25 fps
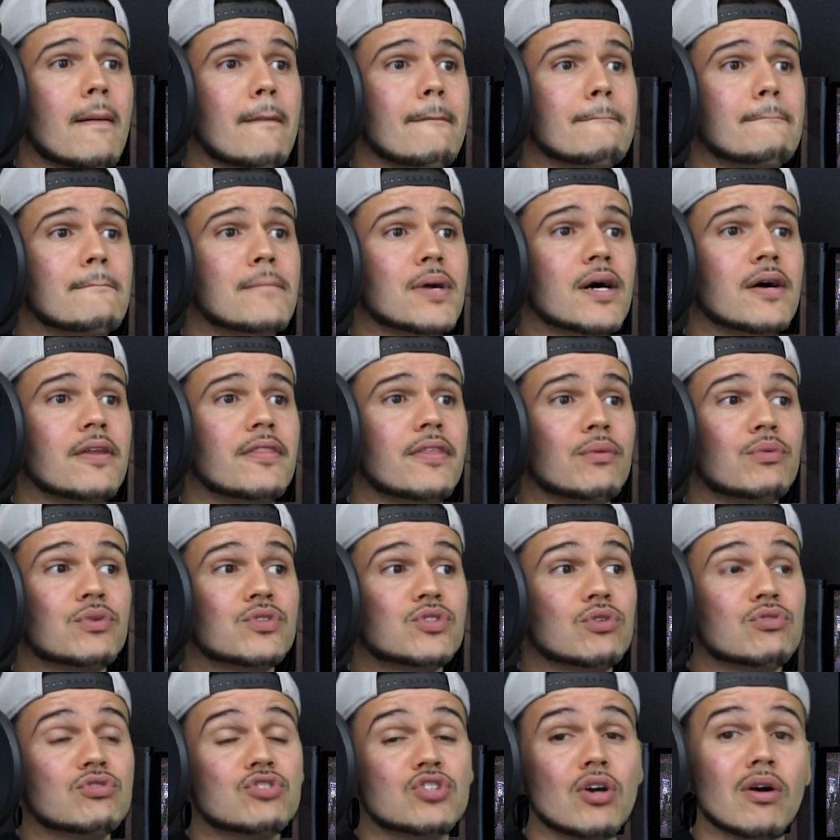but there
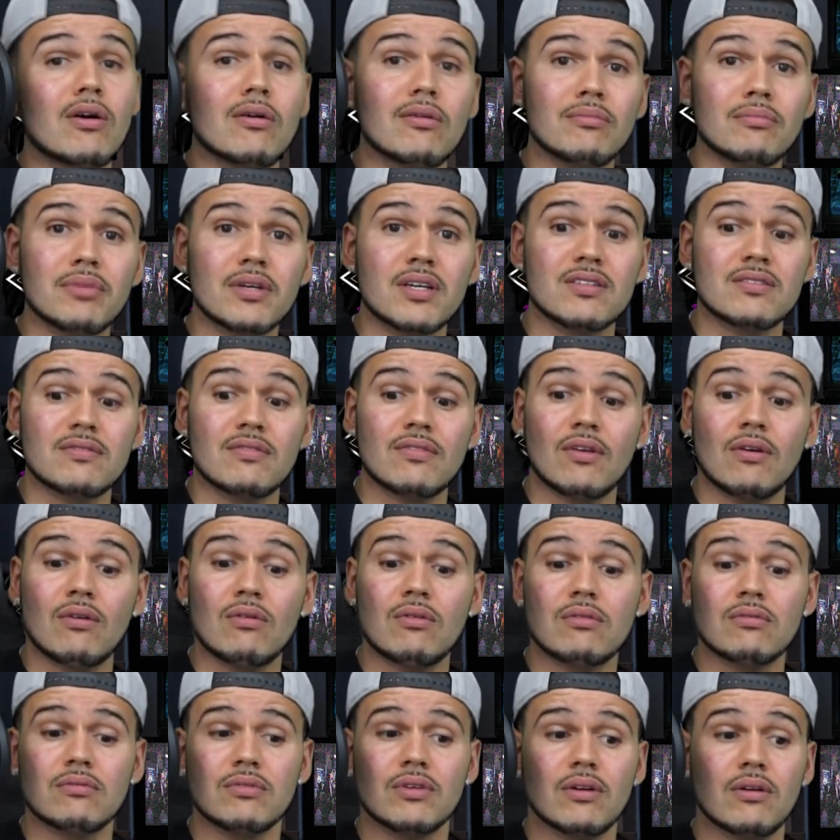was no show because of the
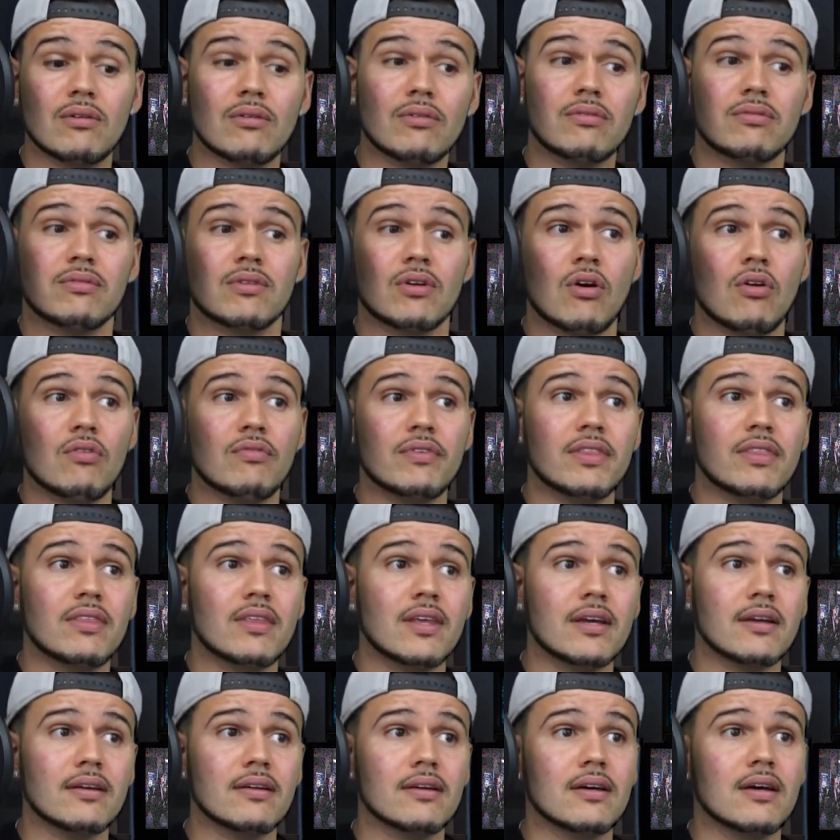whole, you know, COVID
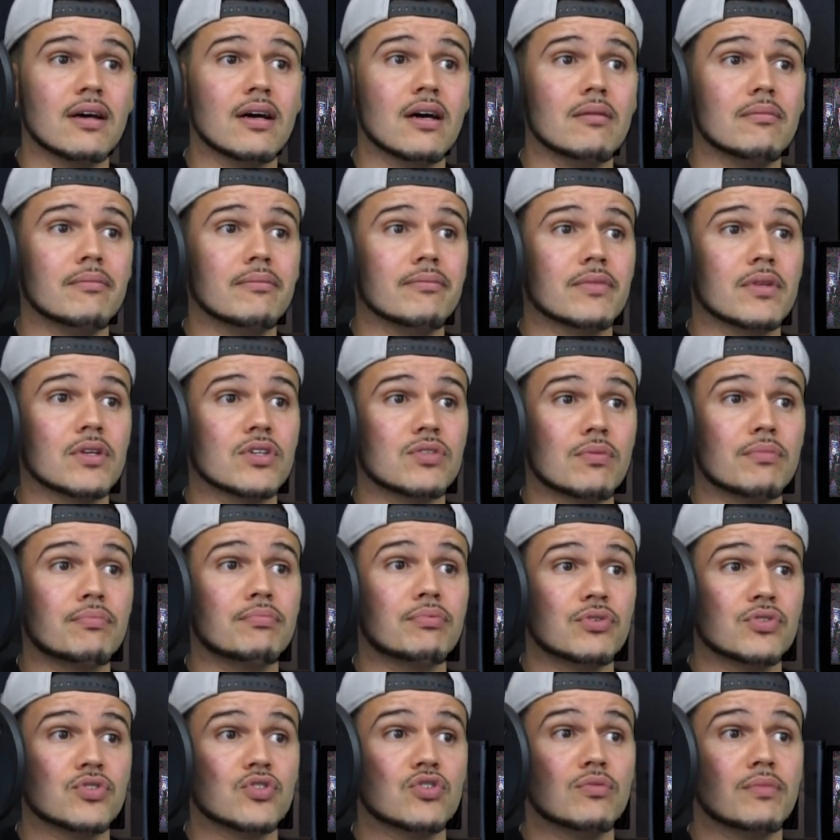thing. That's
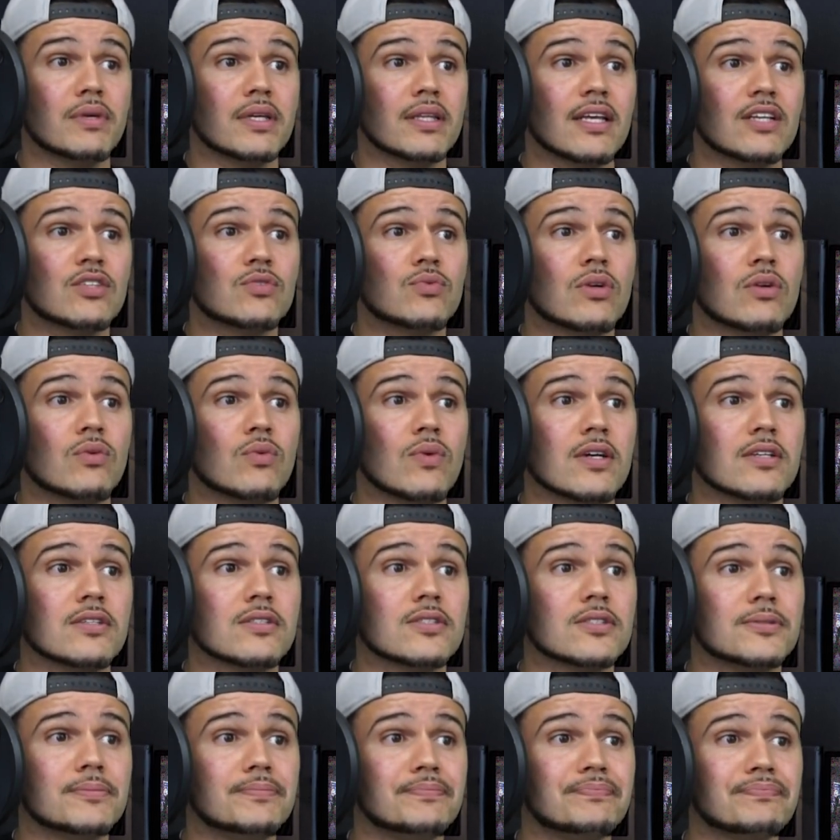presuming that's what it
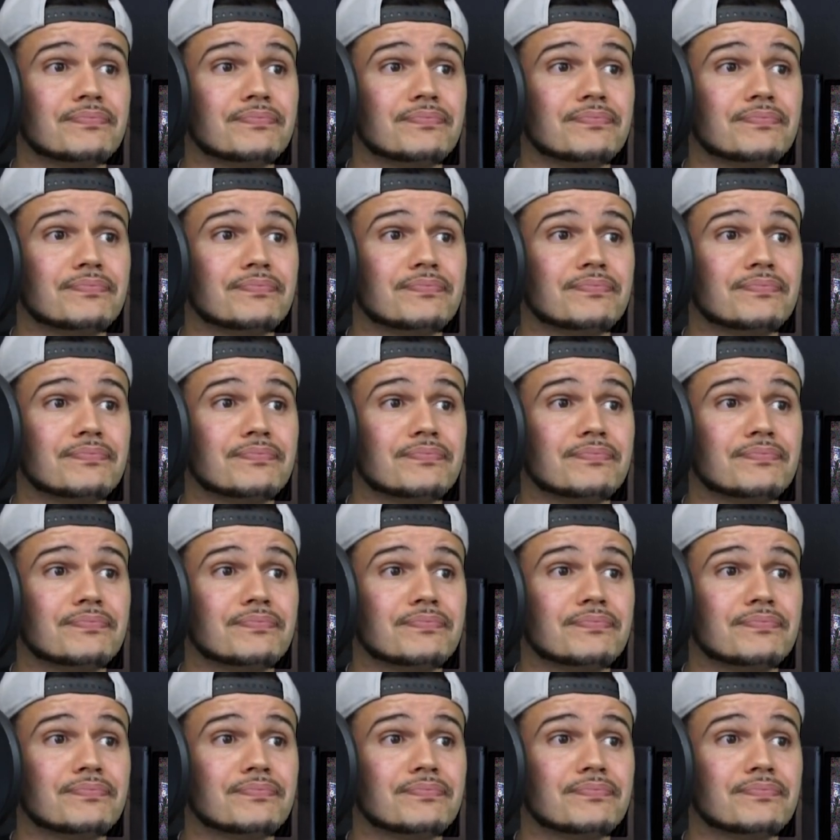was.